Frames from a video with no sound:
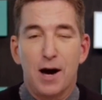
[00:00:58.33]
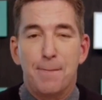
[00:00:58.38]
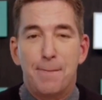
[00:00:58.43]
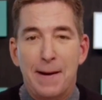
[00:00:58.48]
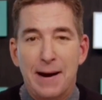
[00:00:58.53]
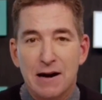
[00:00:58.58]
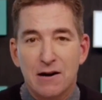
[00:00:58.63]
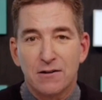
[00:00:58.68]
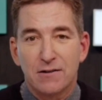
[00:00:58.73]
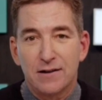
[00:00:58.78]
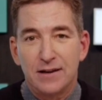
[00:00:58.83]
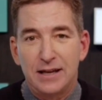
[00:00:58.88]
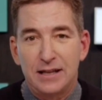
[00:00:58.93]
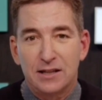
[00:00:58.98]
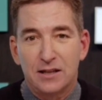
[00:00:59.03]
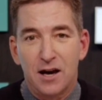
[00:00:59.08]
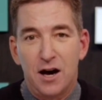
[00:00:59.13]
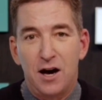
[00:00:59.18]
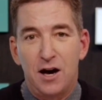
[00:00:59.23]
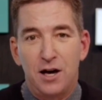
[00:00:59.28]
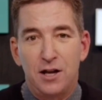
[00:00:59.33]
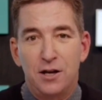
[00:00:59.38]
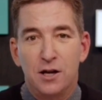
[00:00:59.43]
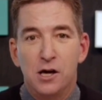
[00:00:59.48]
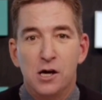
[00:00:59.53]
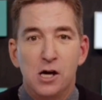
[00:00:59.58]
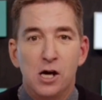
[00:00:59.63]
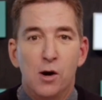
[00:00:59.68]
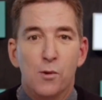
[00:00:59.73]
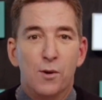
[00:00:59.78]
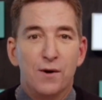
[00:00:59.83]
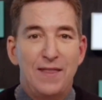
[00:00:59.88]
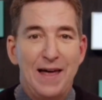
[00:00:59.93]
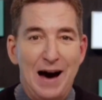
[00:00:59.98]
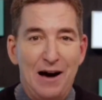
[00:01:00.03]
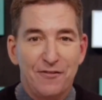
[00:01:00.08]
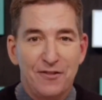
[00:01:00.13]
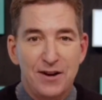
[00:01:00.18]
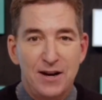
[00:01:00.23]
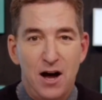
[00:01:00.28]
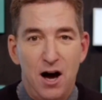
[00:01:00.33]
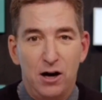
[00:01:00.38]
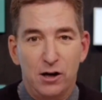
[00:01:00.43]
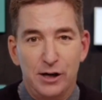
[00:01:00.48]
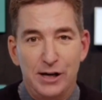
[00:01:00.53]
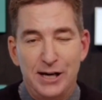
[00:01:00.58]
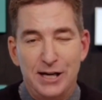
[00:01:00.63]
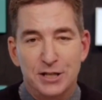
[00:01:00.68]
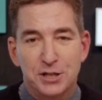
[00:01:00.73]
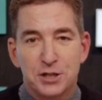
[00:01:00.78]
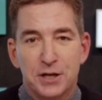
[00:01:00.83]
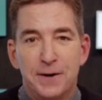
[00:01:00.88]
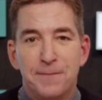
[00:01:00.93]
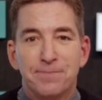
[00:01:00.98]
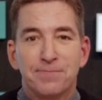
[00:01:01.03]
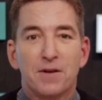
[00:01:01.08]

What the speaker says: apparently done without the knowledge